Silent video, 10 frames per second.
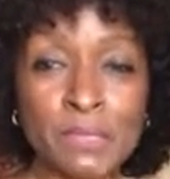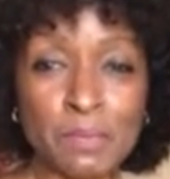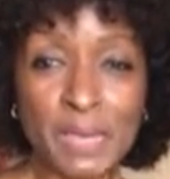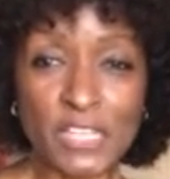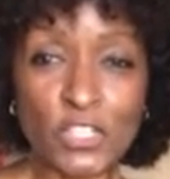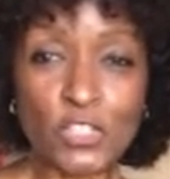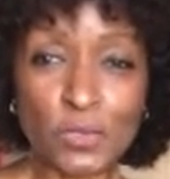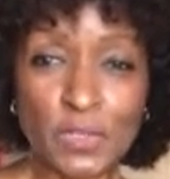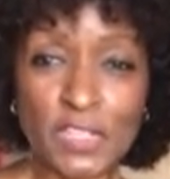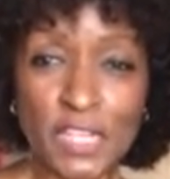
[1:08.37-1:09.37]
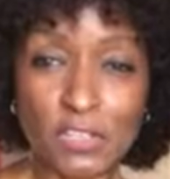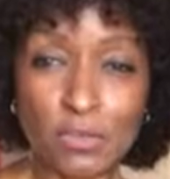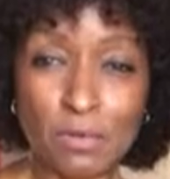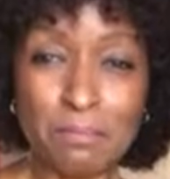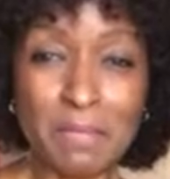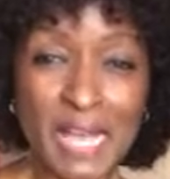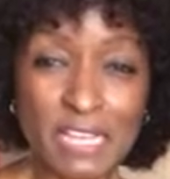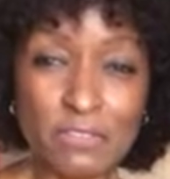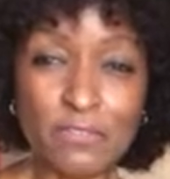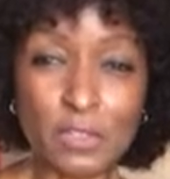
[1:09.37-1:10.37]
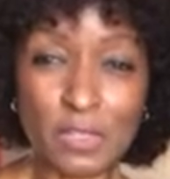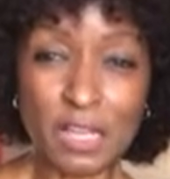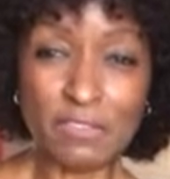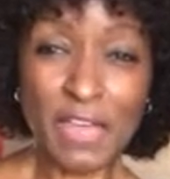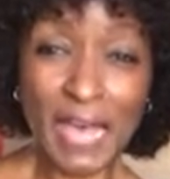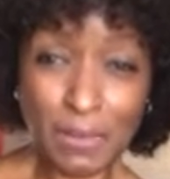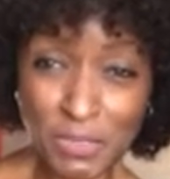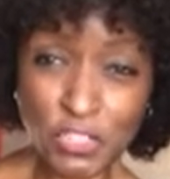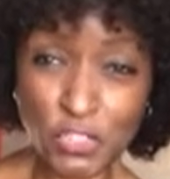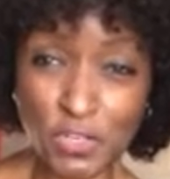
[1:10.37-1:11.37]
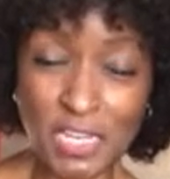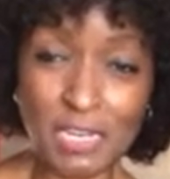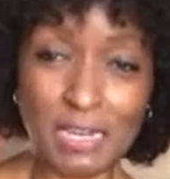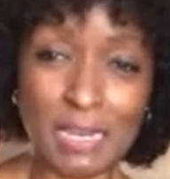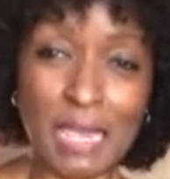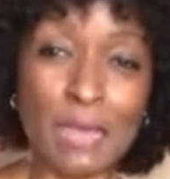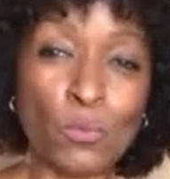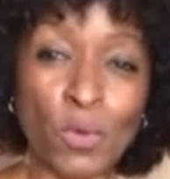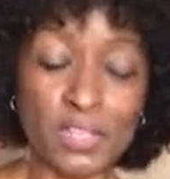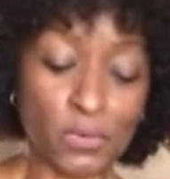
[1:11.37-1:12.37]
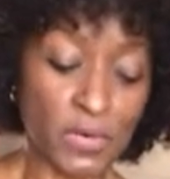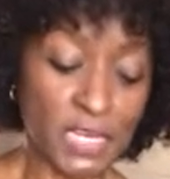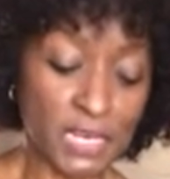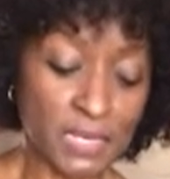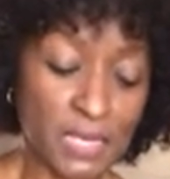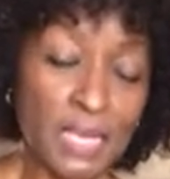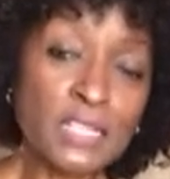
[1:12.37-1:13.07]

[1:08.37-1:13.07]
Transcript: but make sure that you're mindful of how much you're eating and what you're eating.